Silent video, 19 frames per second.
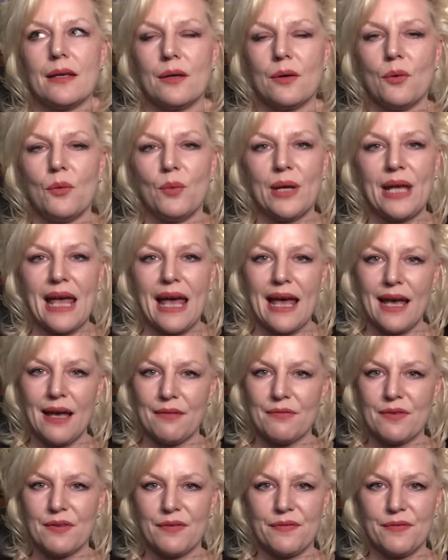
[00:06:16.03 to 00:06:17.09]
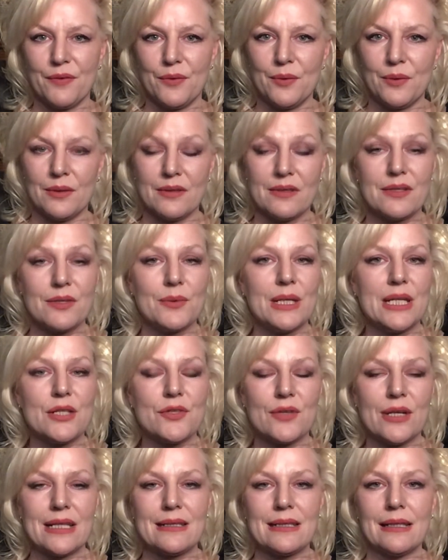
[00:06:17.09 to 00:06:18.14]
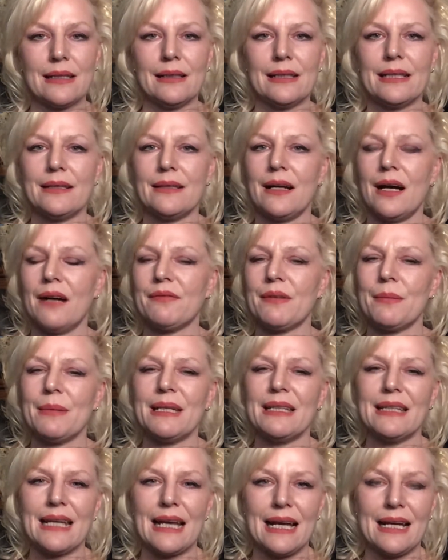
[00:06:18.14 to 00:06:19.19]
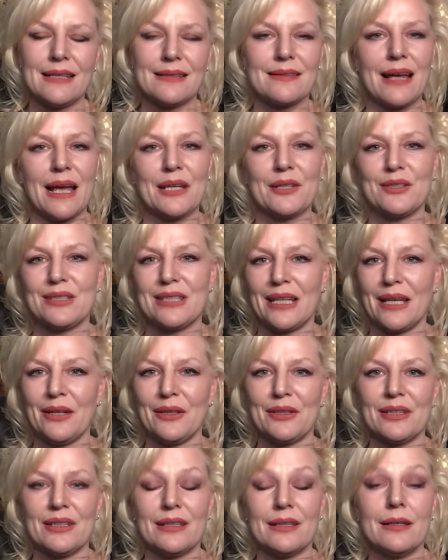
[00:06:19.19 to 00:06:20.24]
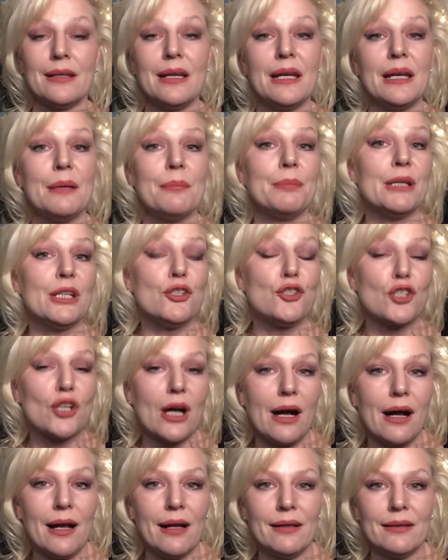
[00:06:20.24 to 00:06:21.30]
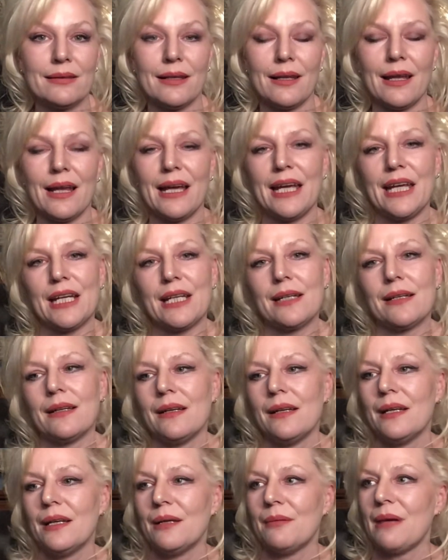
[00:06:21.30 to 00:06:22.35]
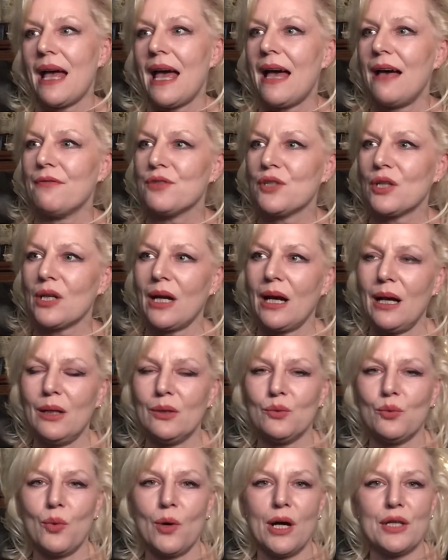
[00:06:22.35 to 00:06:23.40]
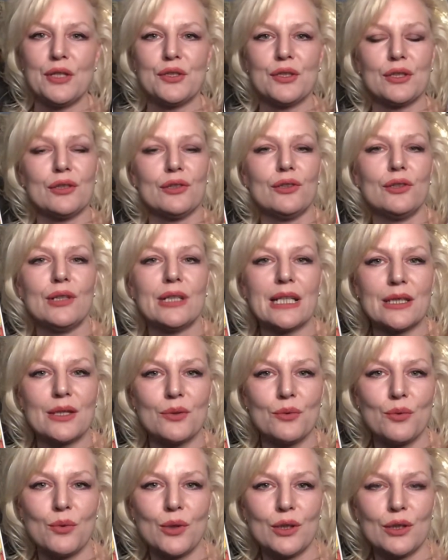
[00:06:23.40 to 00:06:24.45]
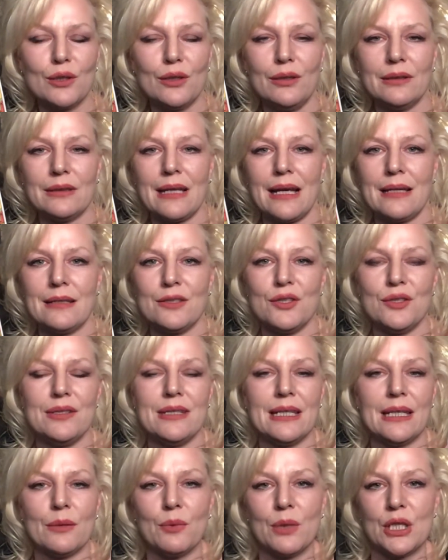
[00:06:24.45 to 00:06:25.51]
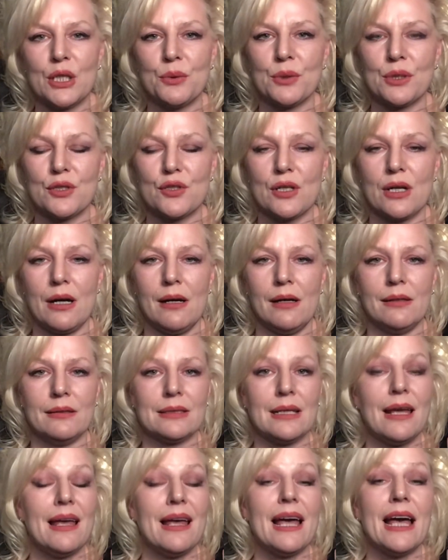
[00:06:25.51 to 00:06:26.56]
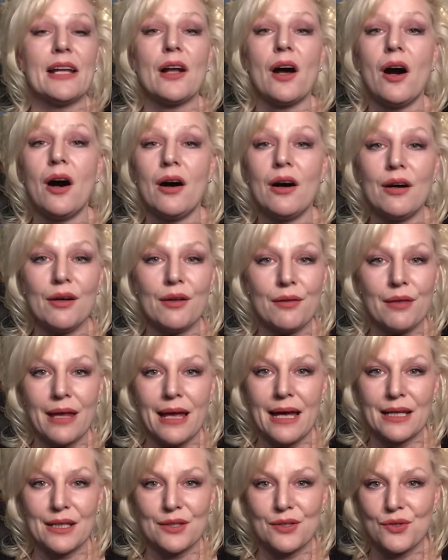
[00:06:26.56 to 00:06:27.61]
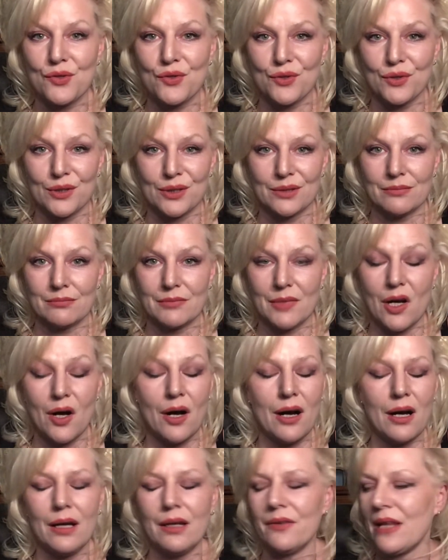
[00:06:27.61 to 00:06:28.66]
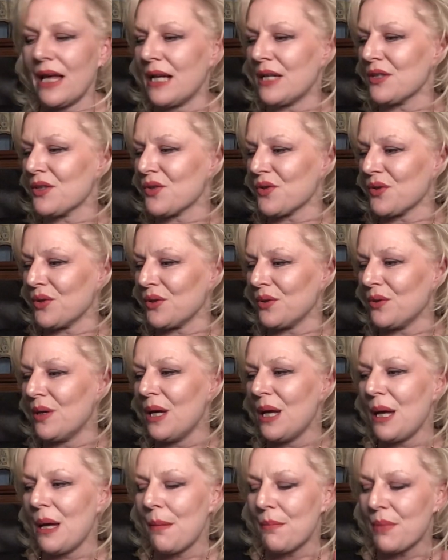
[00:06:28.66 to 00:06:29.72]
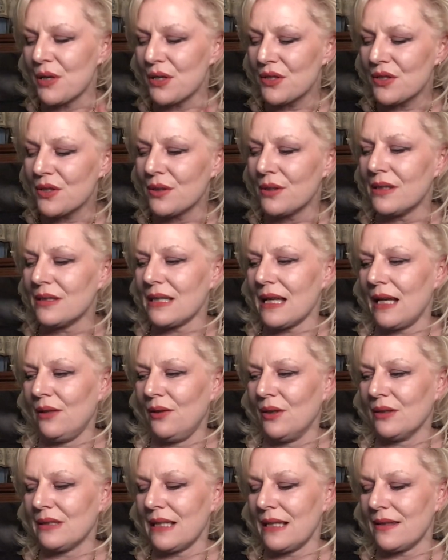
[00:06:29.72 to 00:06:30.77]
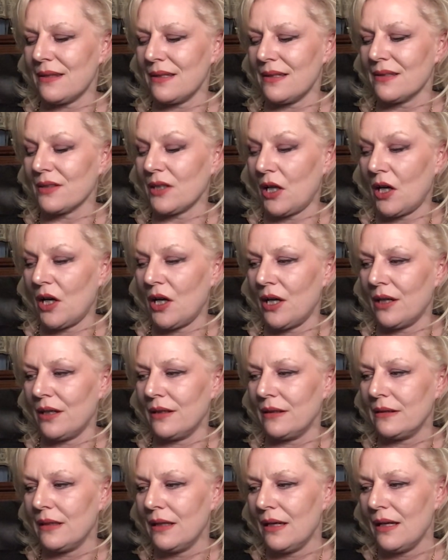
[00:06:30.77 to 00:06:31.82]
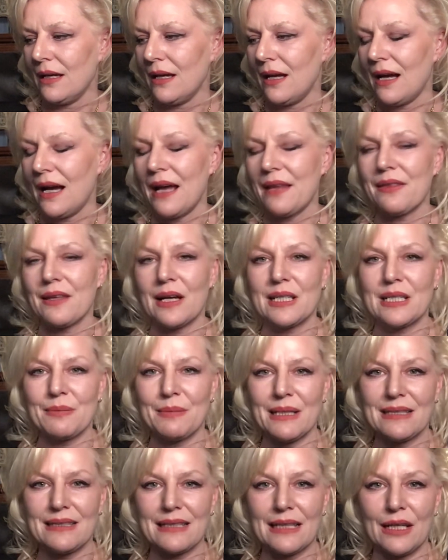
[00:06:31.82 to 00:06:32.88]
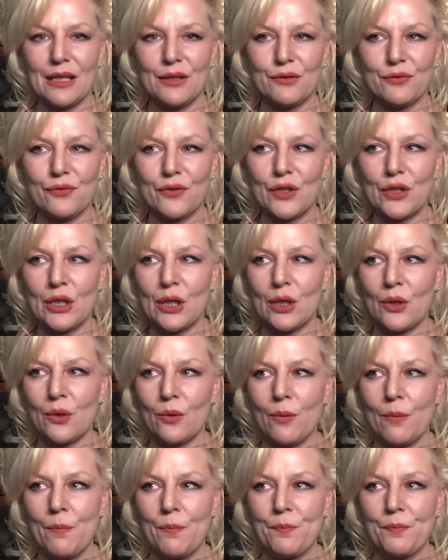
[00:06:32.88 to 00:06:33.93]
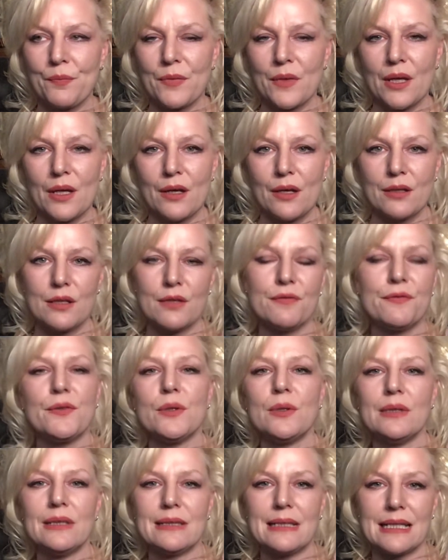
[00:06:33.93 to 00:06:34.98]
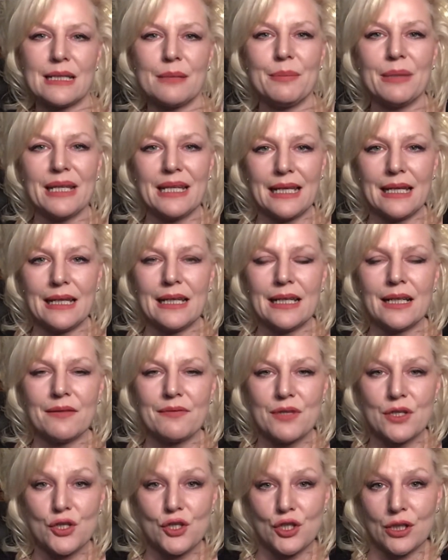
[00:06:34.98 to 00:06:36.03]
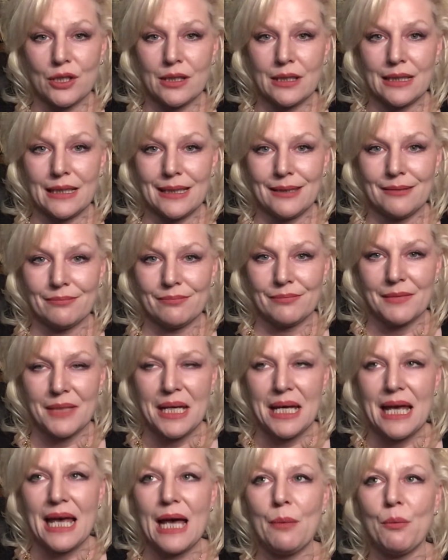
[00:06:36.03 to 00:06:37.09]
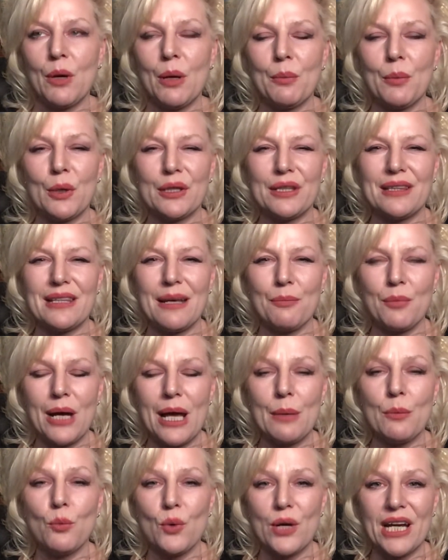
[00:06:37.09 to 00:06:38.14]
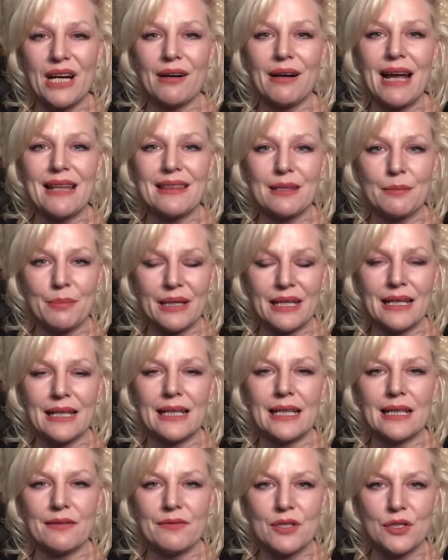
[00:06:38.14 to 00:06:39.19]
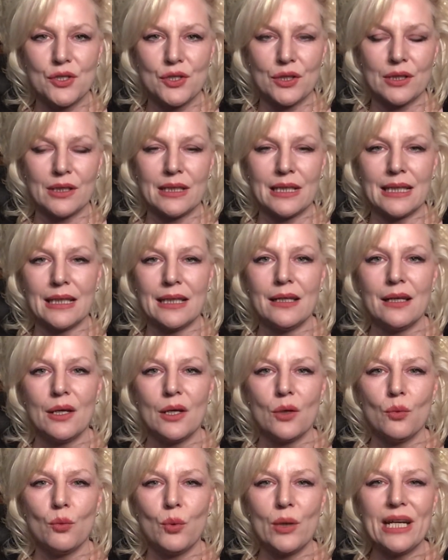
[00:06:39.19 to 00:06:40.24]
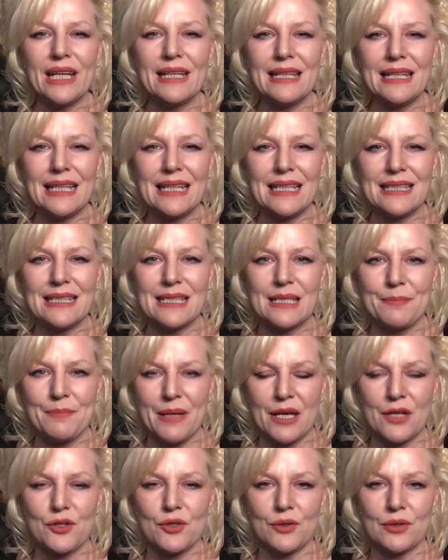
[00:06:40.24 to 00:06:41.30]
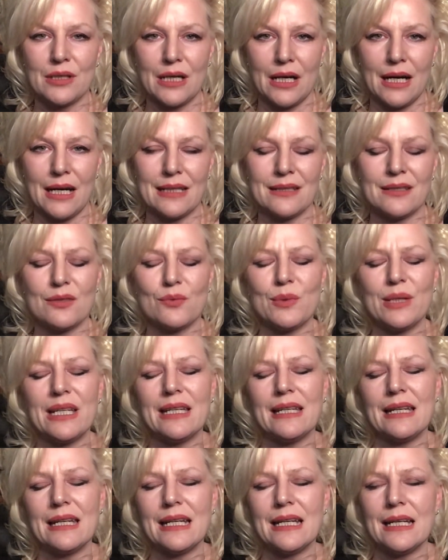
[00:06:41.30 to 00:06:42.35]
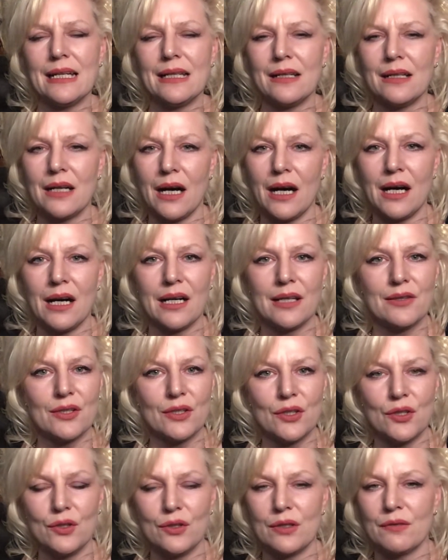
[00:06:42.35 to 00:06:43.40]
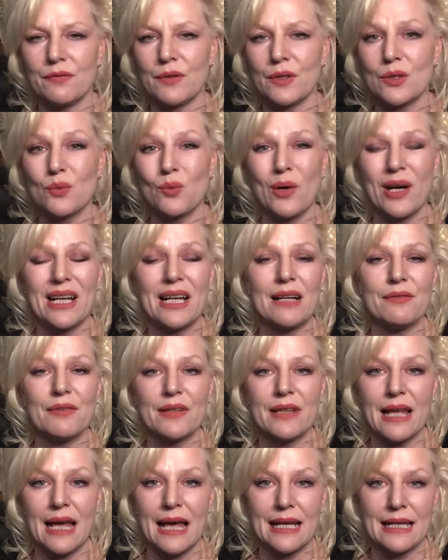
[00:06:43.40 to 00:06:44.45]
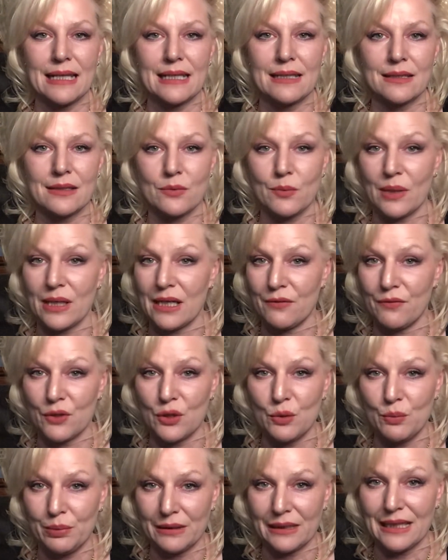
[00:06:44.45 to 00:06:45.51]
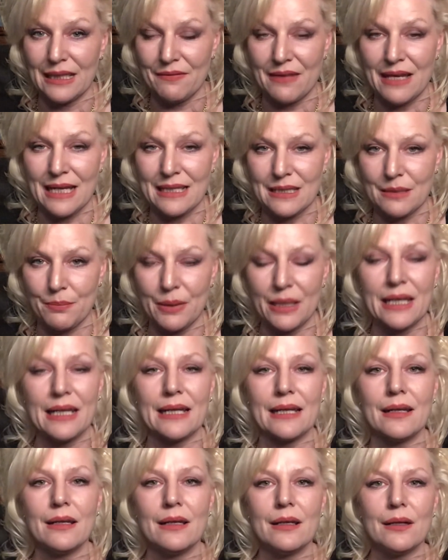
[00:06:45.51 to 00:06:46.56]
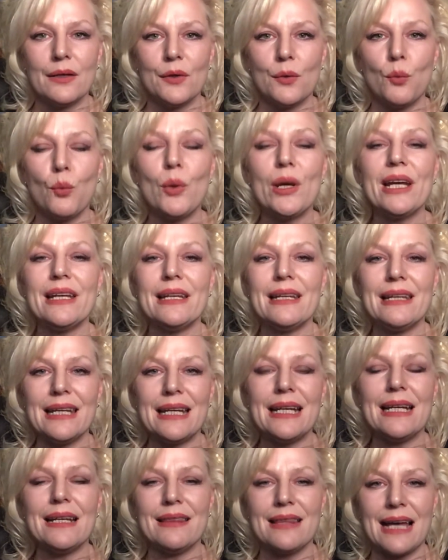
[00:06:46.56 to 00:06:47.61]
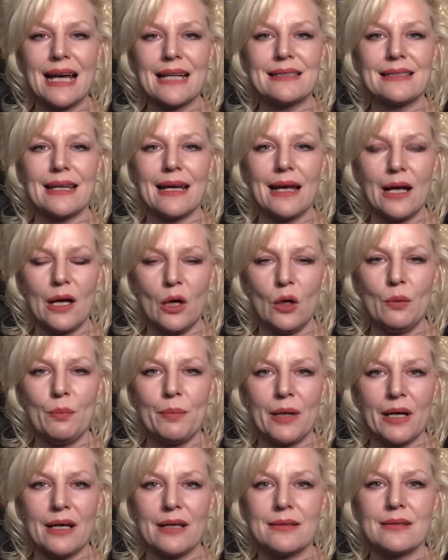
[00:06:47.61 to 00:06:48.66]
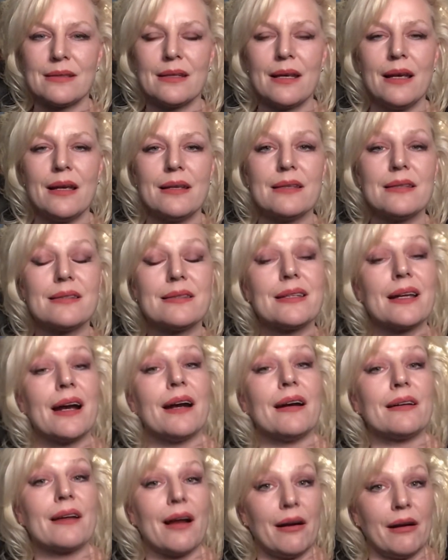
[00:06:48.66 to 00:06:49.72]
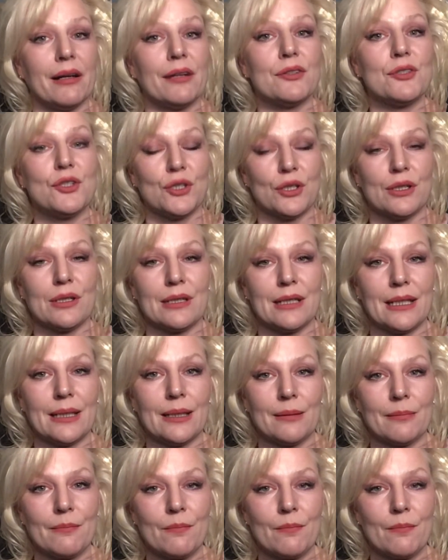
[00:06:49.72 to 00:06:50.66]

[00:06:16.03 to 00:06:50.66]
we have the Fool. So interestingly enough, I mean, yes, I could tell you, be childlike, have child wonder, look at the world as you did when you were a child, and all that is true. All that is true. But as soon as I looked at this card, I thought to myself, you know, the Fool is at the beginning of the journey. And when we are at the beginning of the journey, we need special guidance. We need God, the universe, whatever that is, whatever you believe that to be, we need that to help us start our journey.